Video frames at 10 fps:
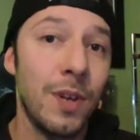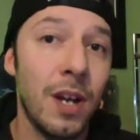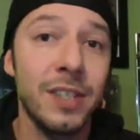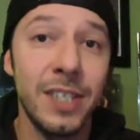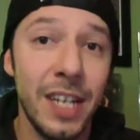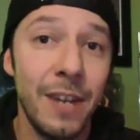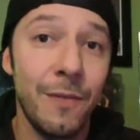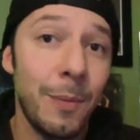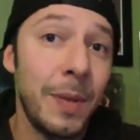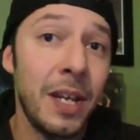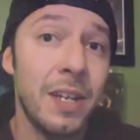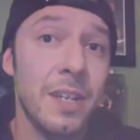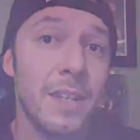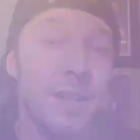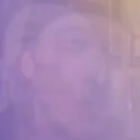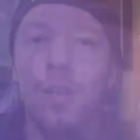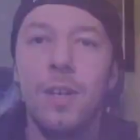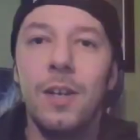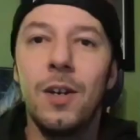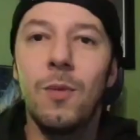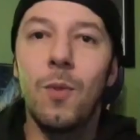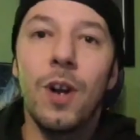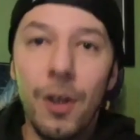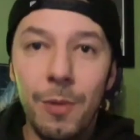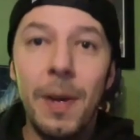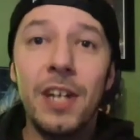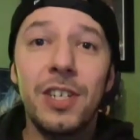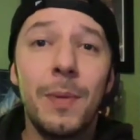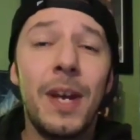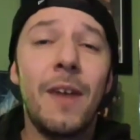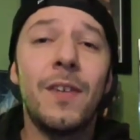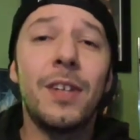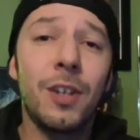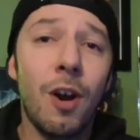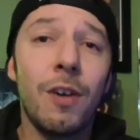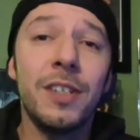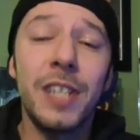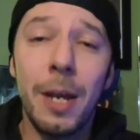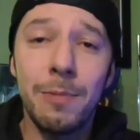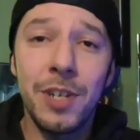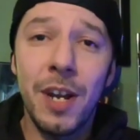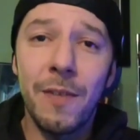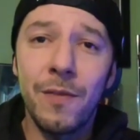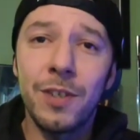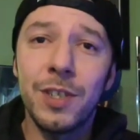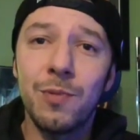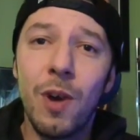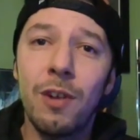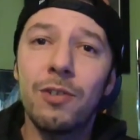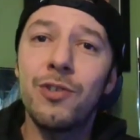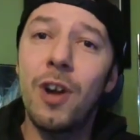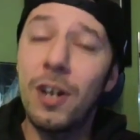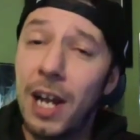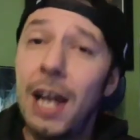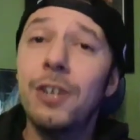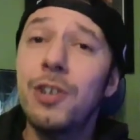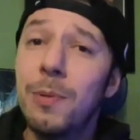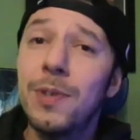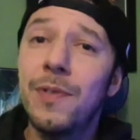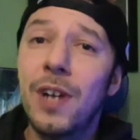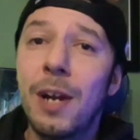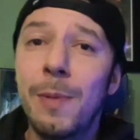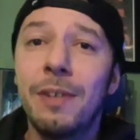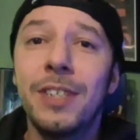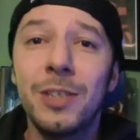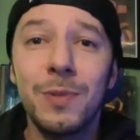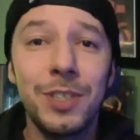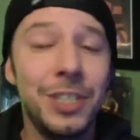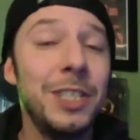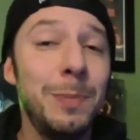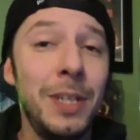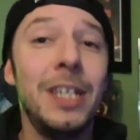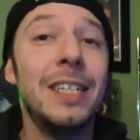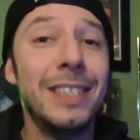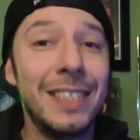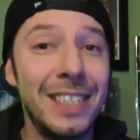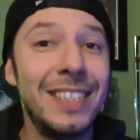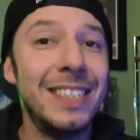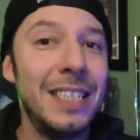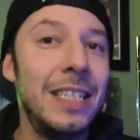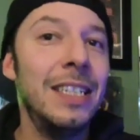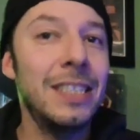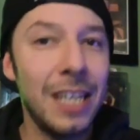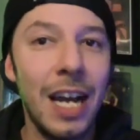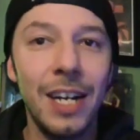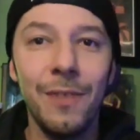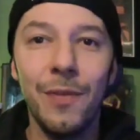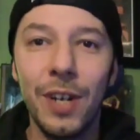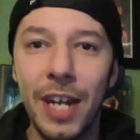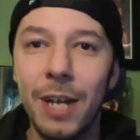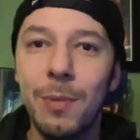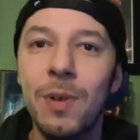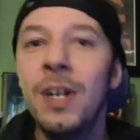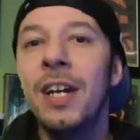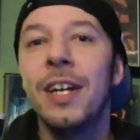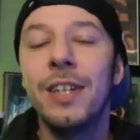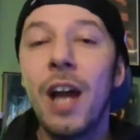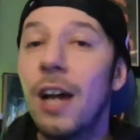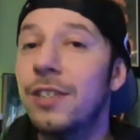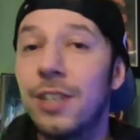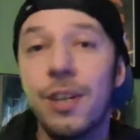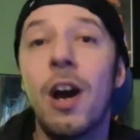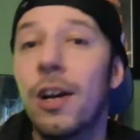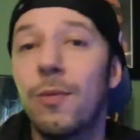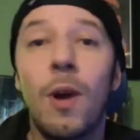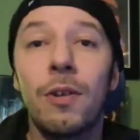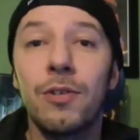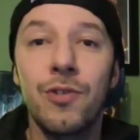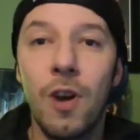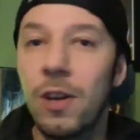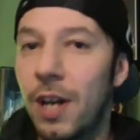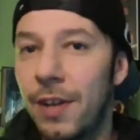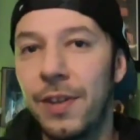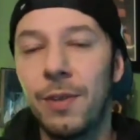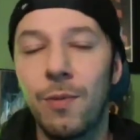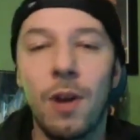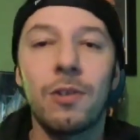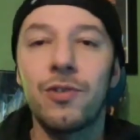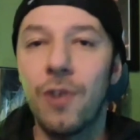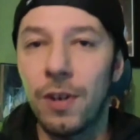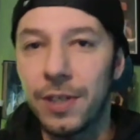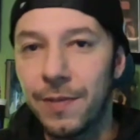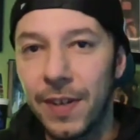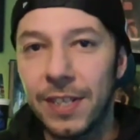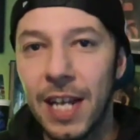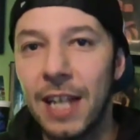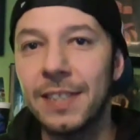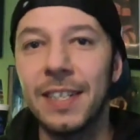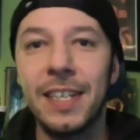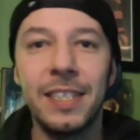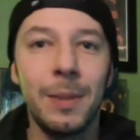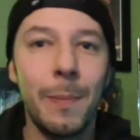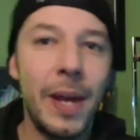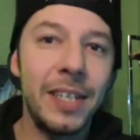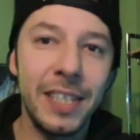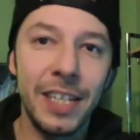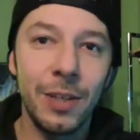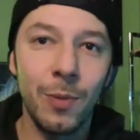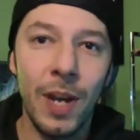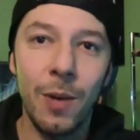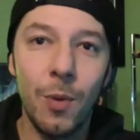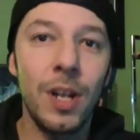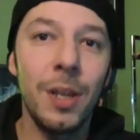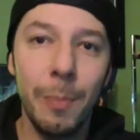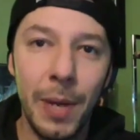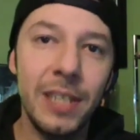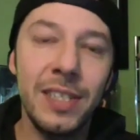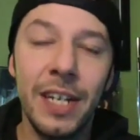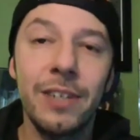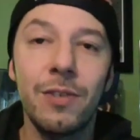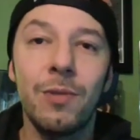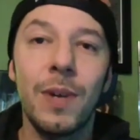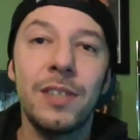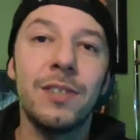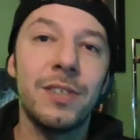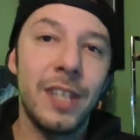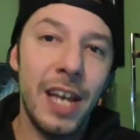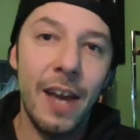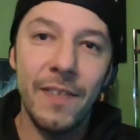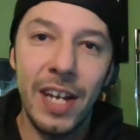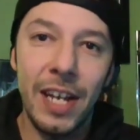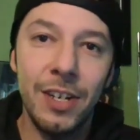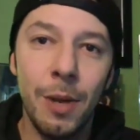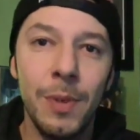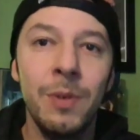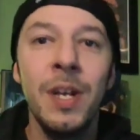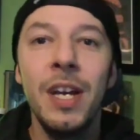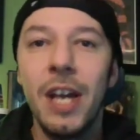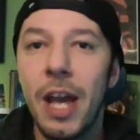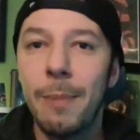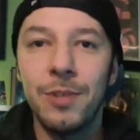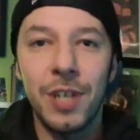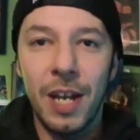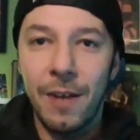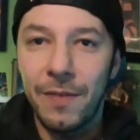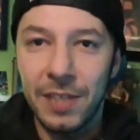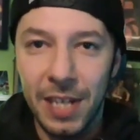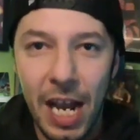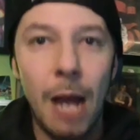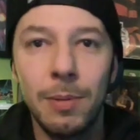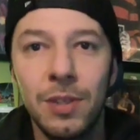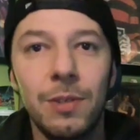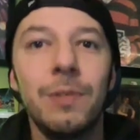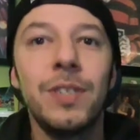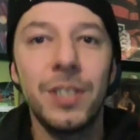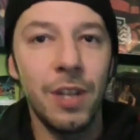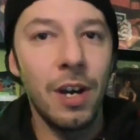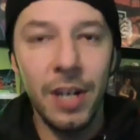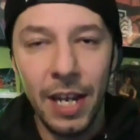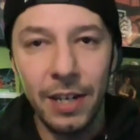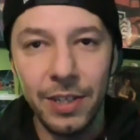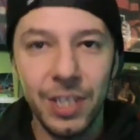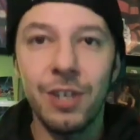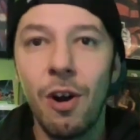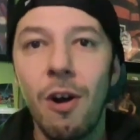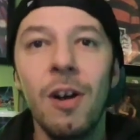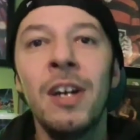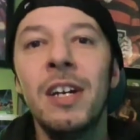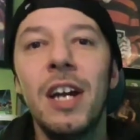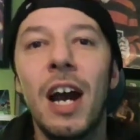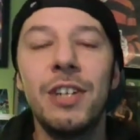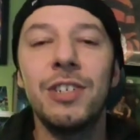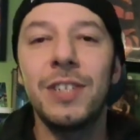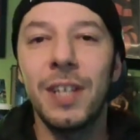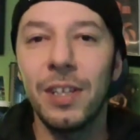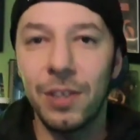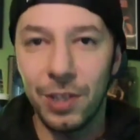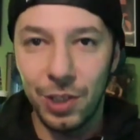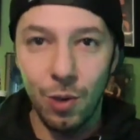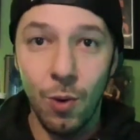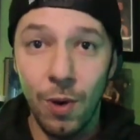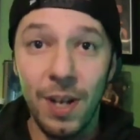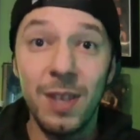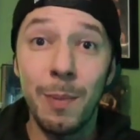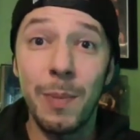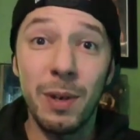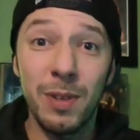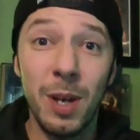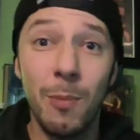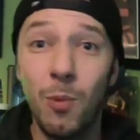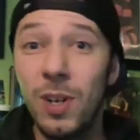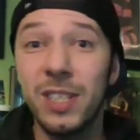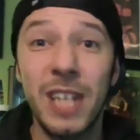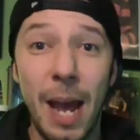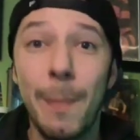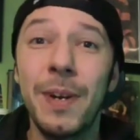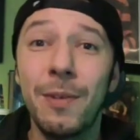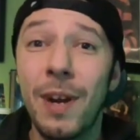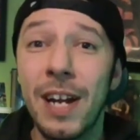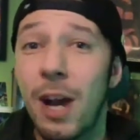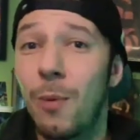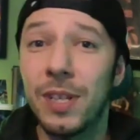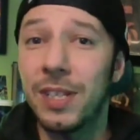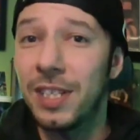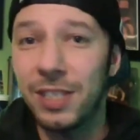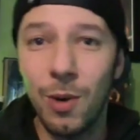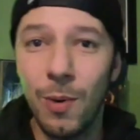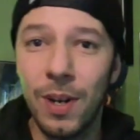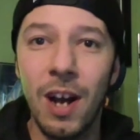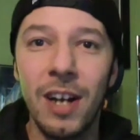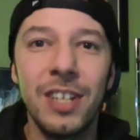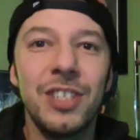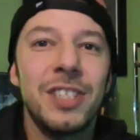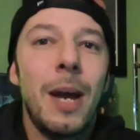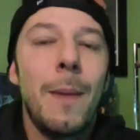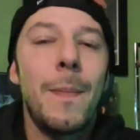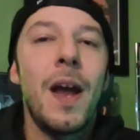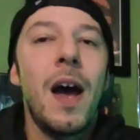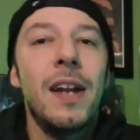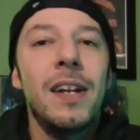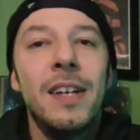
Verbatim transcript: on today for me. One other match that we have on the card is MJF versus Roderick Strong. I actually almost forgot about this one just because this is kind of forgettable. Not to knock Roderick Strong. I think Roderick Strong is fantastic. He's amazing in the ring, one of the best technical wrestlers they have in AEW. MJF is an absolute stud and a star. I just think the story, the build up, what is happening right now with this going on, it just I'm not